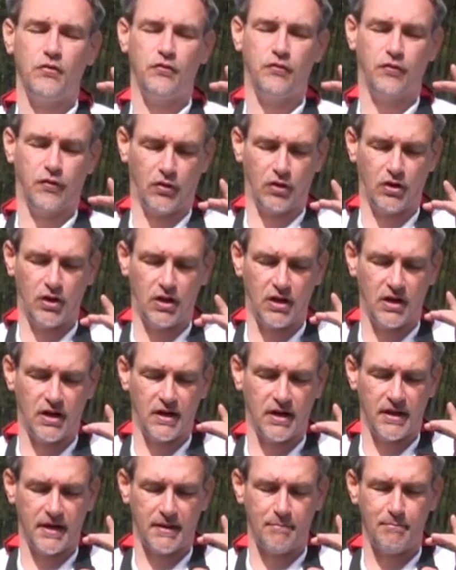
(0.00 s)
for
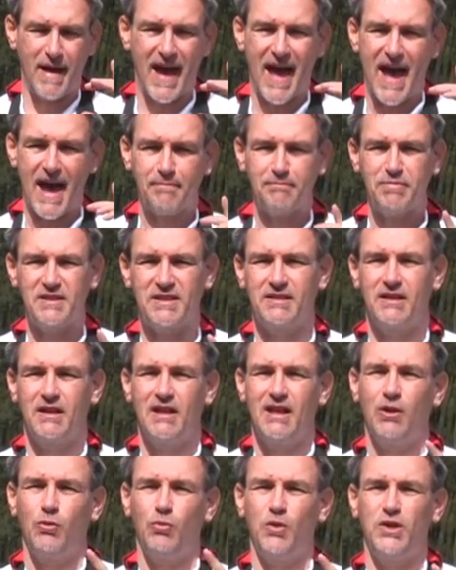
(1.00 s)
apps
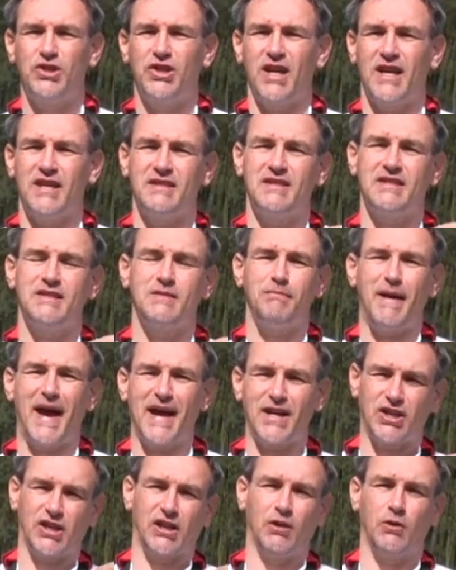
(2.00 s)
which has a
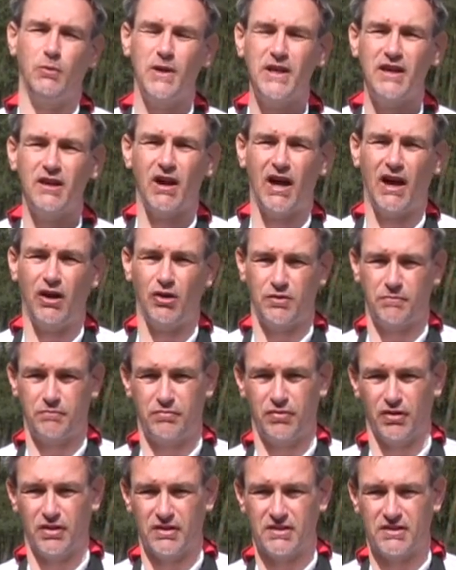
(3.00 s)
special video
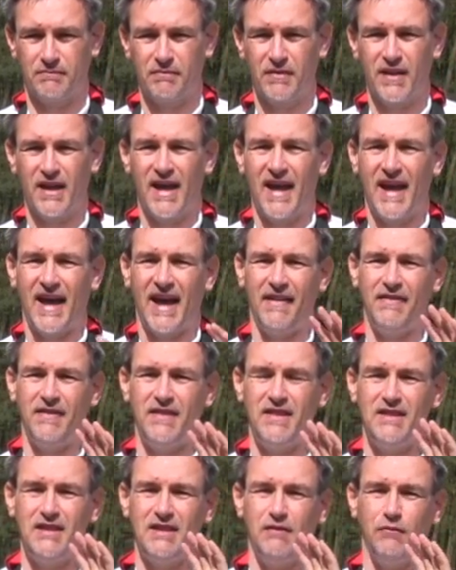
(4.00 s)
output,
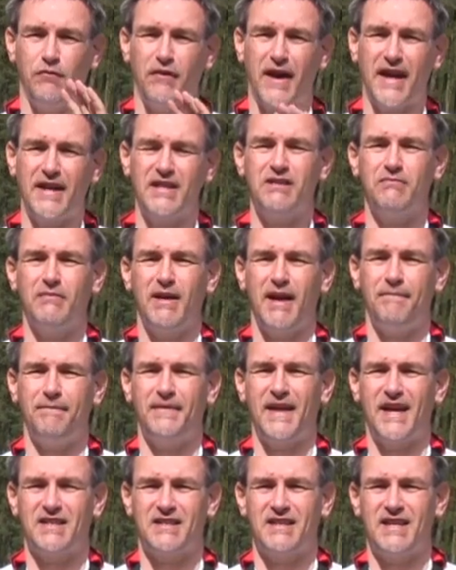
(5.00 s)
and the Phantom app
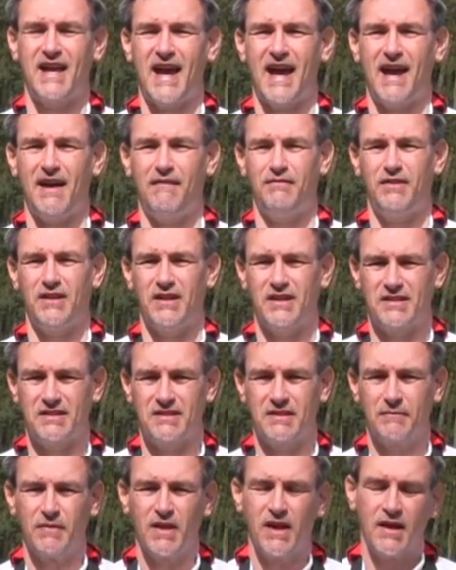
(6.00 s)
doesn't have
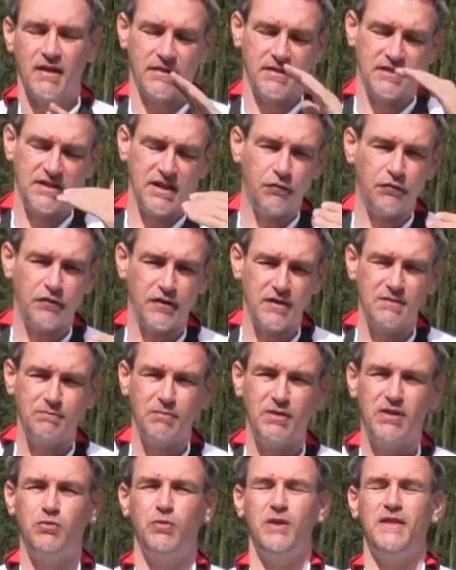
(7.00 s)
this. The difference
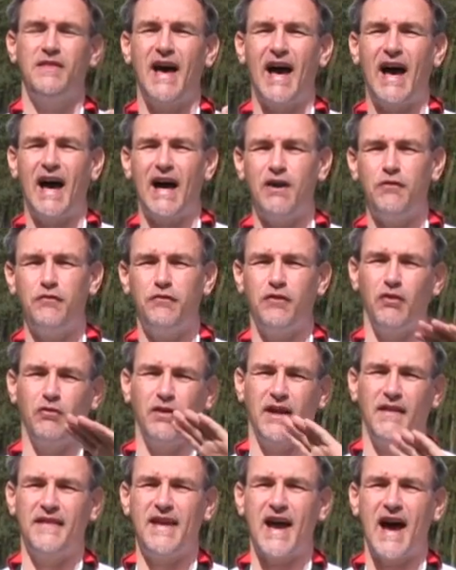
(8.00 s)
between the
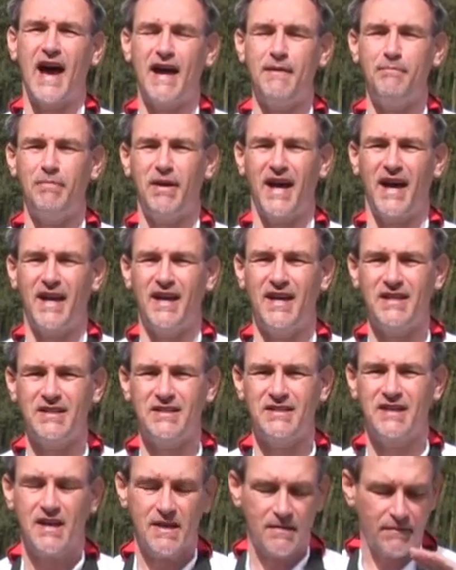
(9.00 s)
iPhone and the iPad
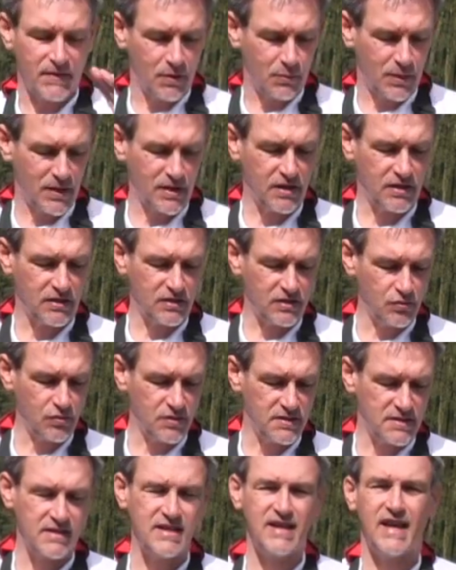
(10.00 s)
is when you
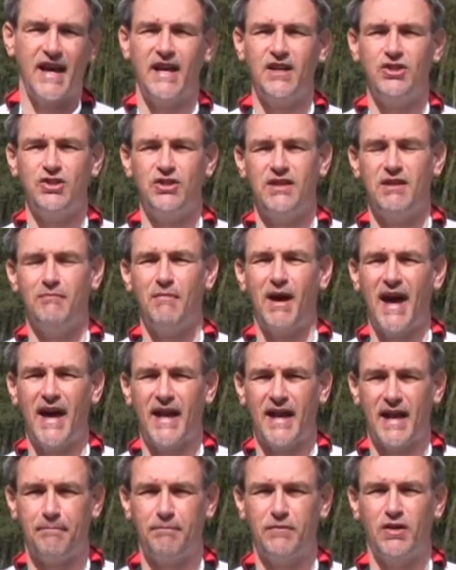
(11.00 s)
use the HDMI
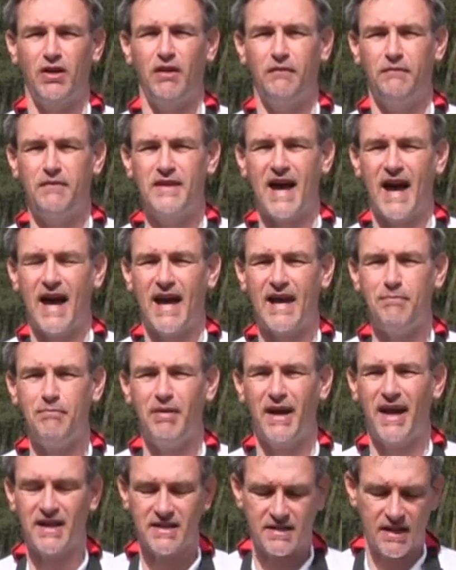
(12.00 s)
adapter of the
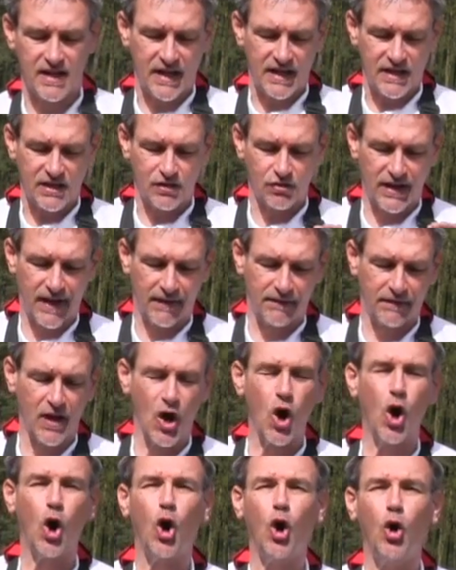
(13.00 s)
iPad, you get the
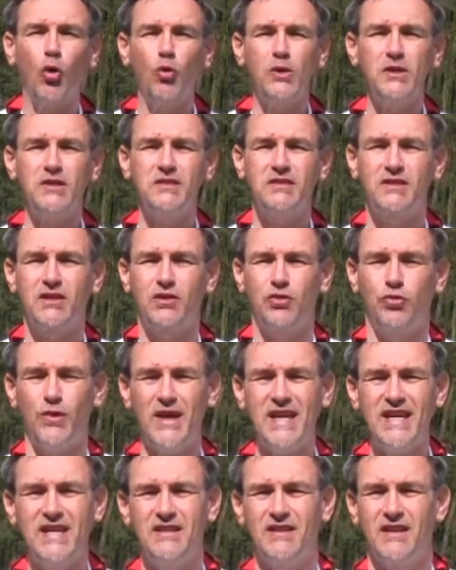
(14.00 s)
whole
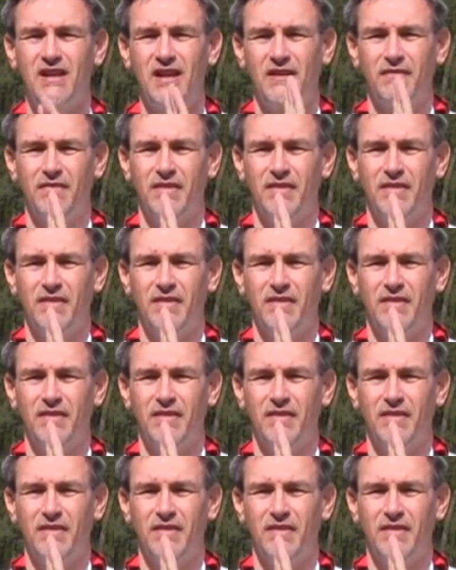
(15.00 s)
screen